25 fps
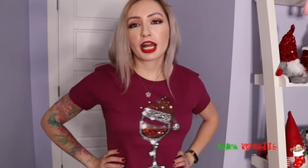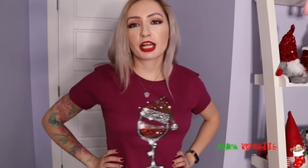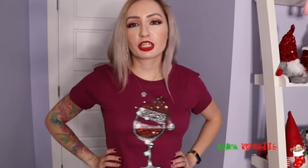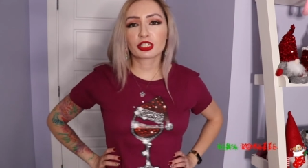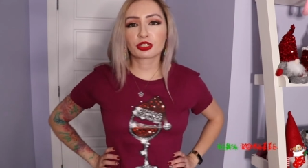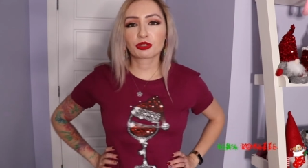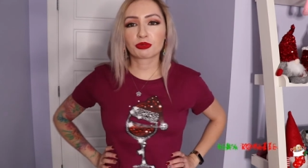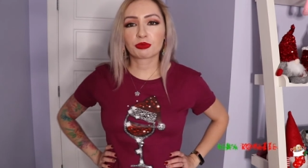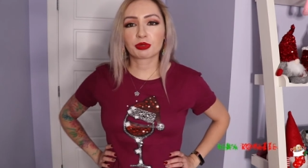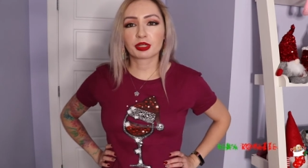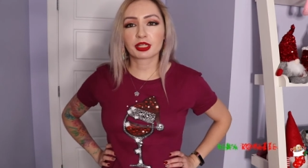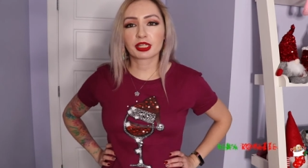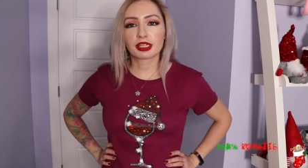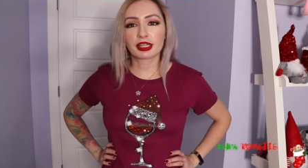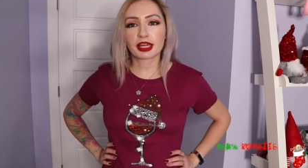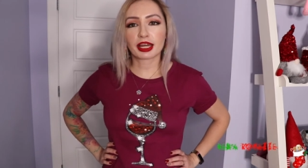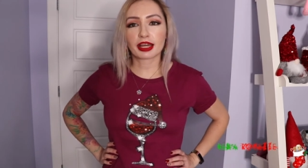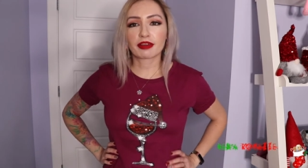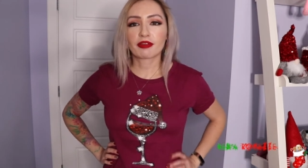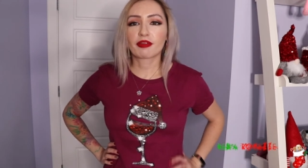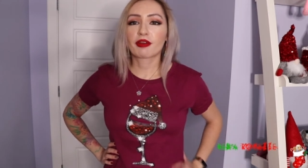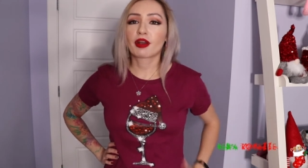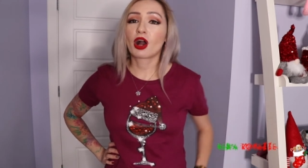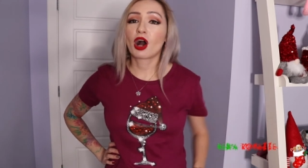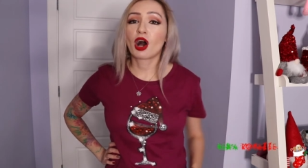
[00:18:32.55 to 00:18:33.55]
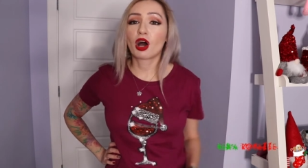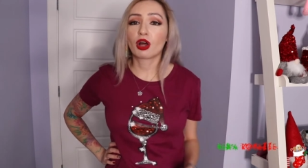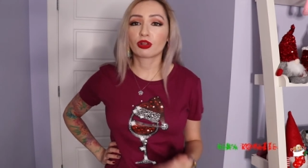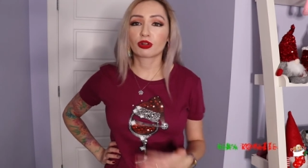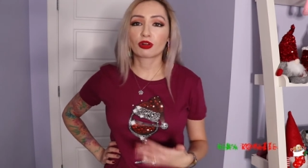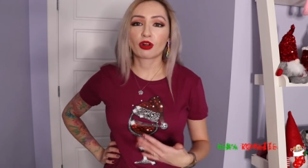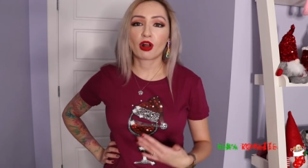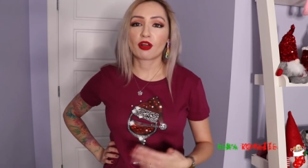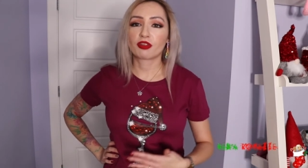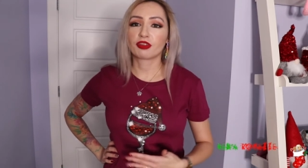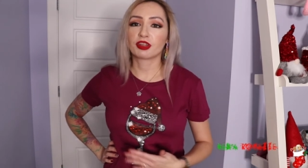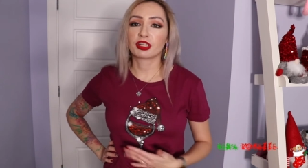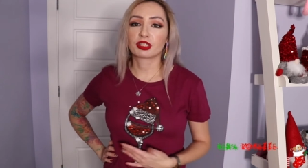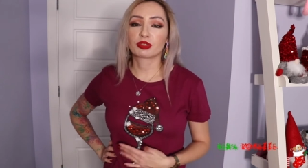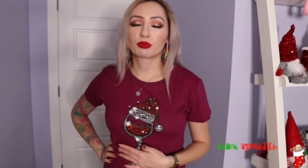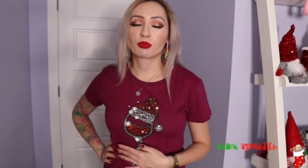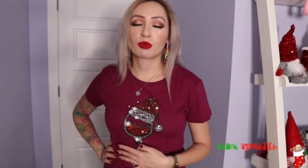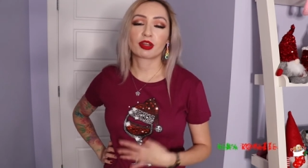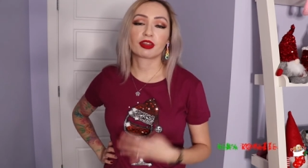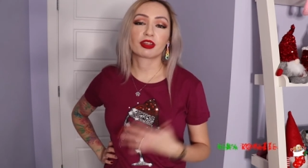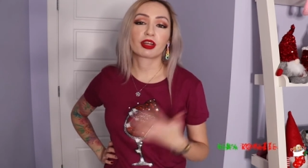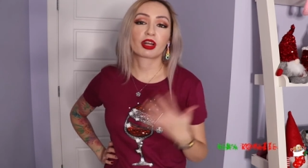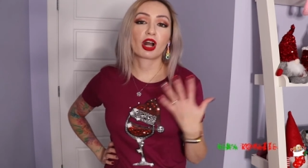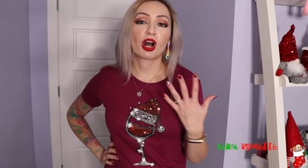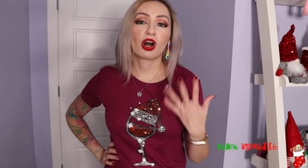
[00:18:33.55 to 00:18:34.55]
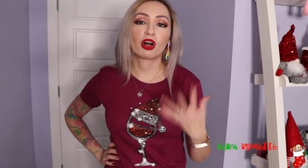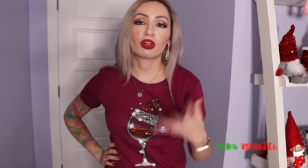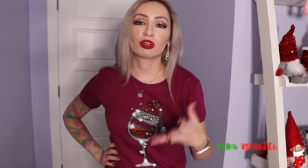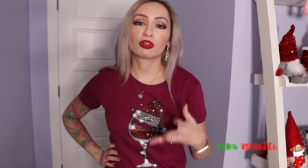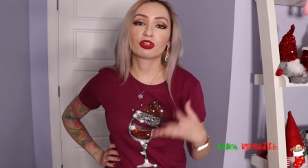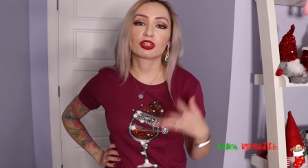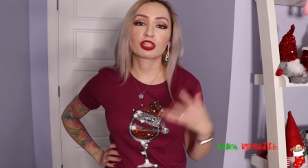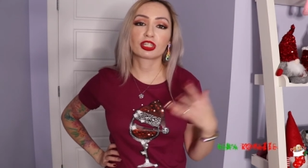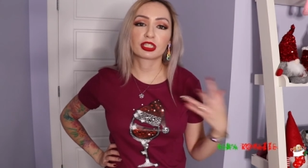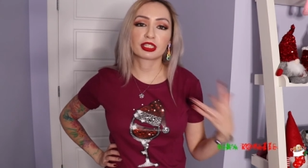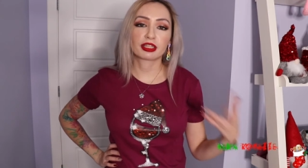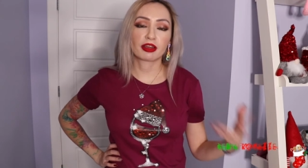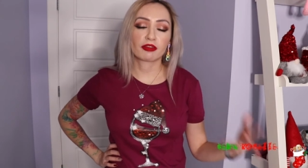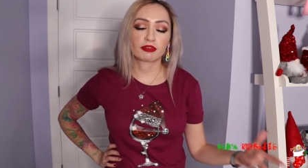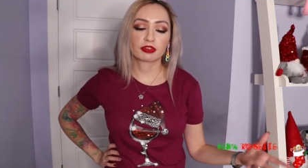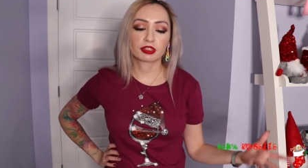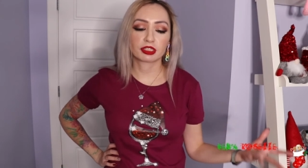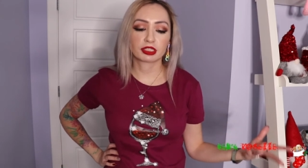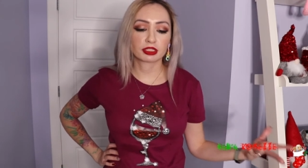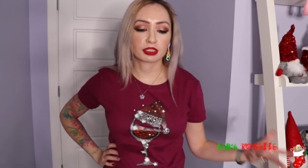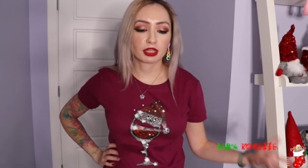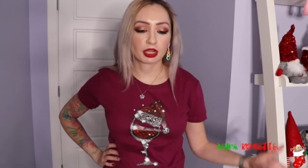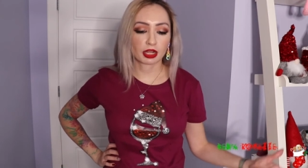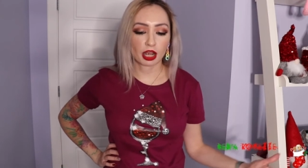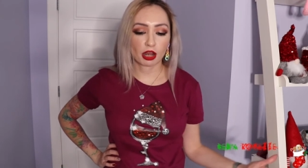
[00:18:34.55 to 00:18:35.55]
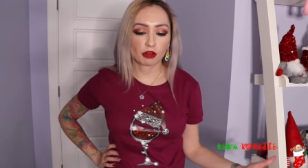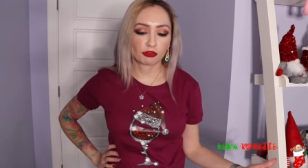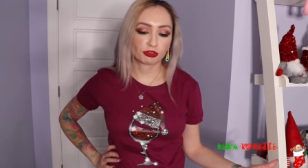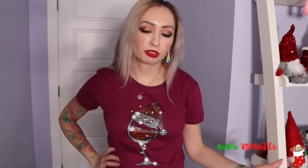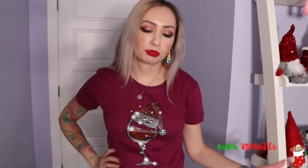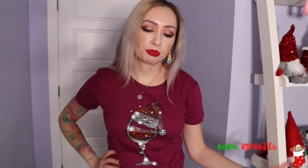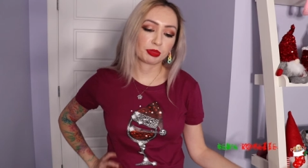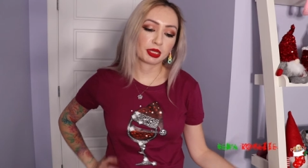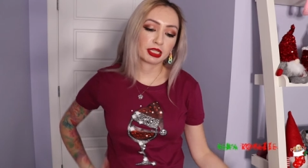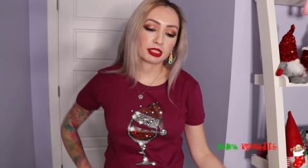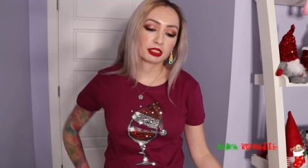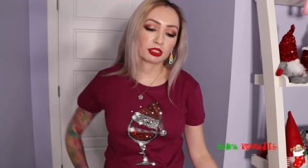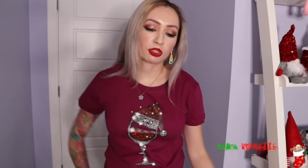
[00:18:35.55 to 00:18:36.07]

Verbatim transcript: I just really like the color on this one. The color just definitely stuck out to me.